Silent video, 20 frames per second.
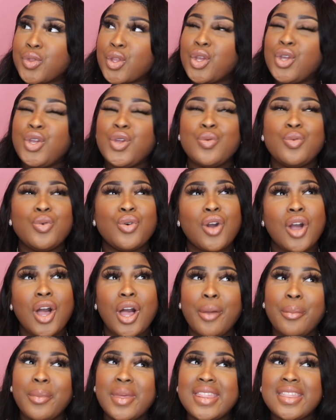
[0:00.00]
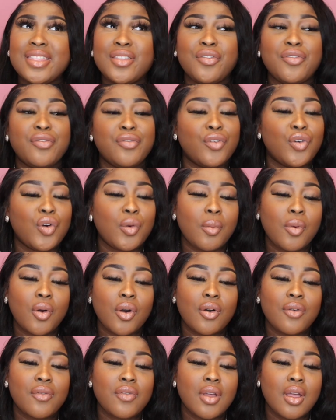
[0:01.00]
who will come in the form
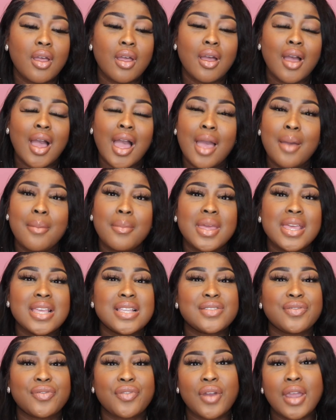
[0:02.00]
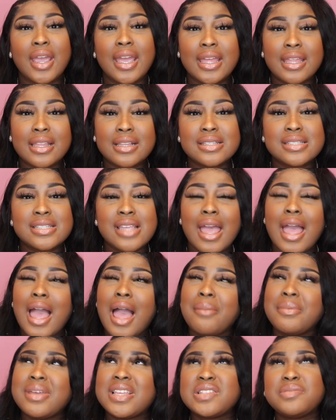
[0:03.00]
of, I'm his friend,
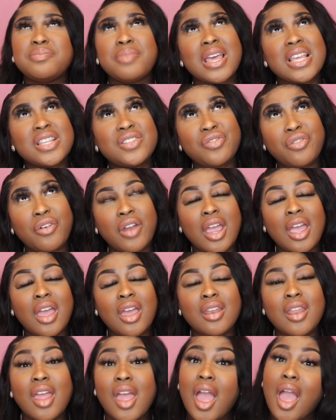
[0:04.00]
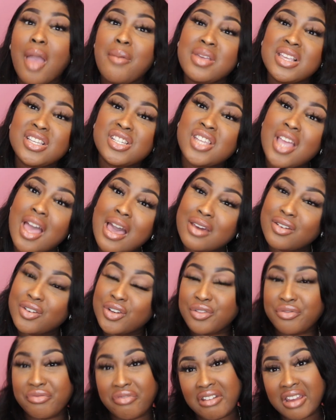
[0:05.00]
I'm his best friend, I'm his
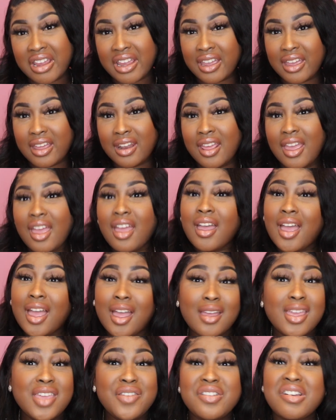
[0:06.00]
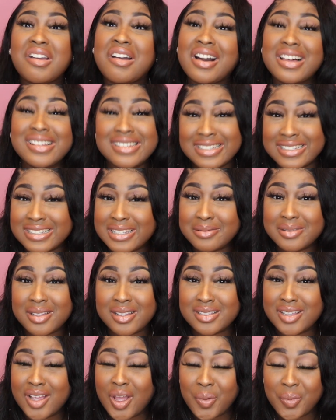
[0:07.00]
childhood friend. Even cousins
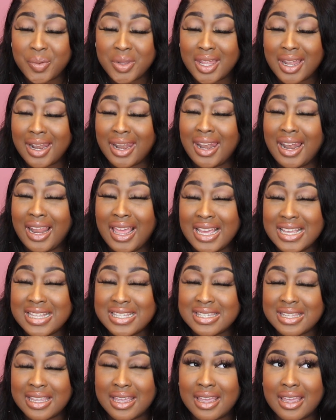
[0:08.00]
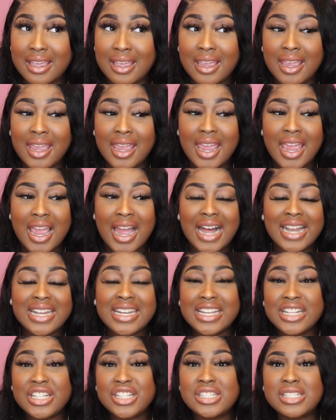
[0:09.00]
sometimes they come with that lies, yeah. And
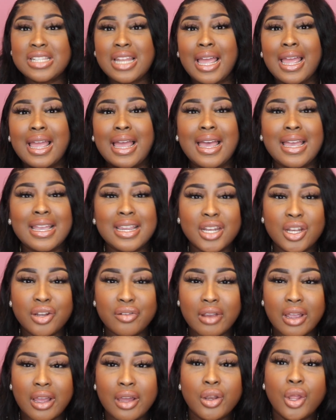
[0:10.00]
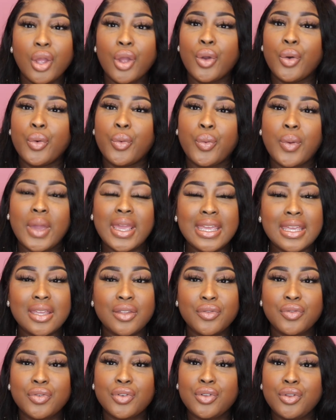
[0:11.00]
they're just like hanging around waiting
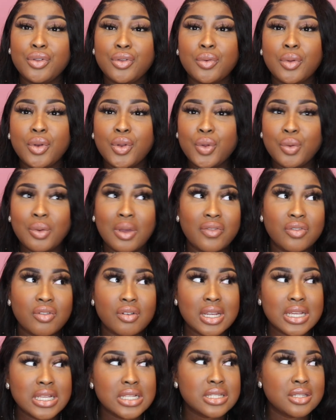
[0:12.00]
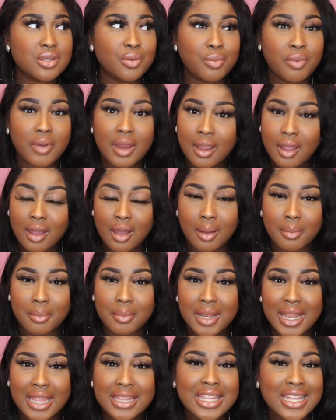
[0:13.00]
for you and whoever it is to break up.
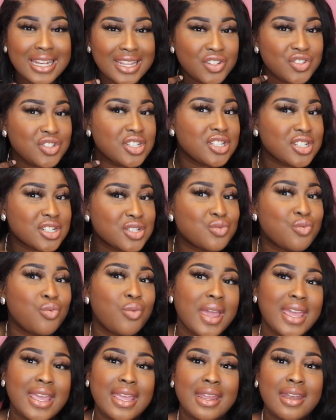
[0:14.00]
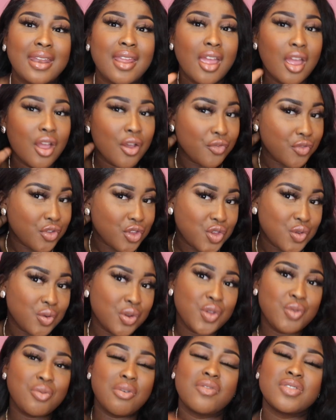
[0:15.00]
Like they're literally just waiting for you and
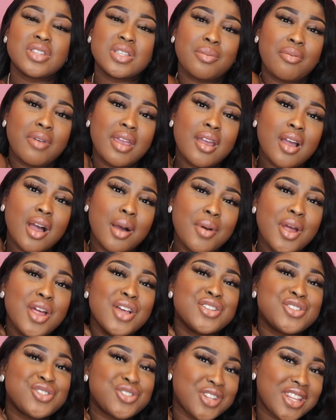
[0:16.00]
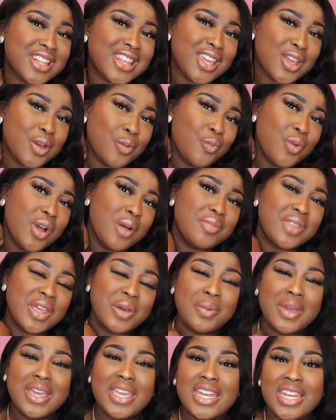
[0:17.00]
whoever to break up so that they can worm their
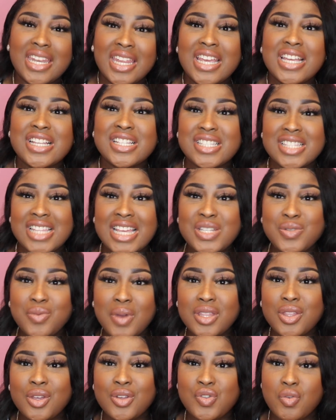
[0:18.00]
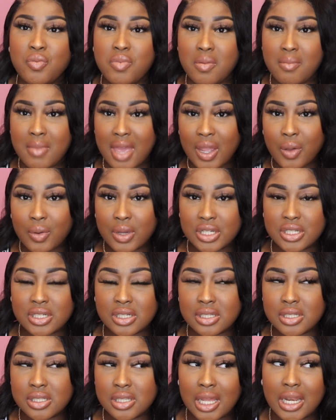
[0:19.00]
way in. So that's why those would be my
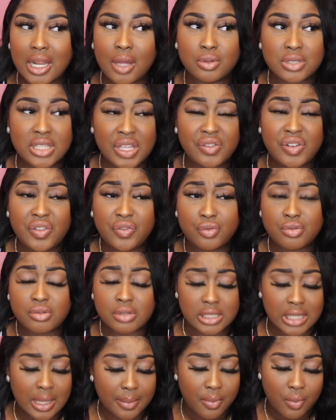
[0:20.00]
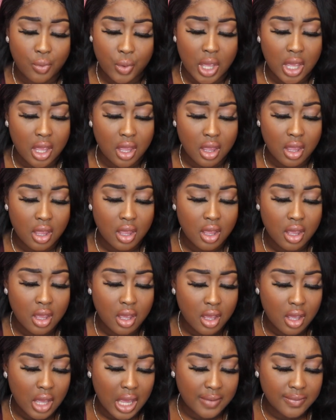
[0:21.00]
questions. And I would definitely feel some type of way.
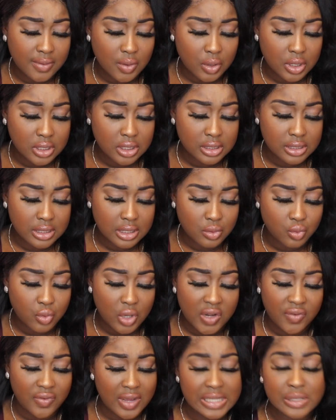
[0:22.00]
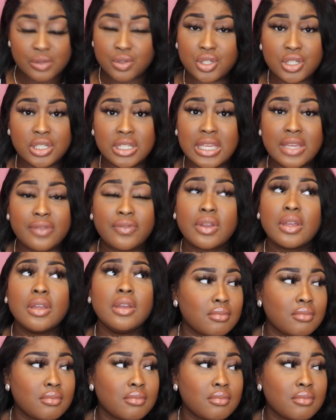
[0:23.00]
I think the question says, what advice would you give?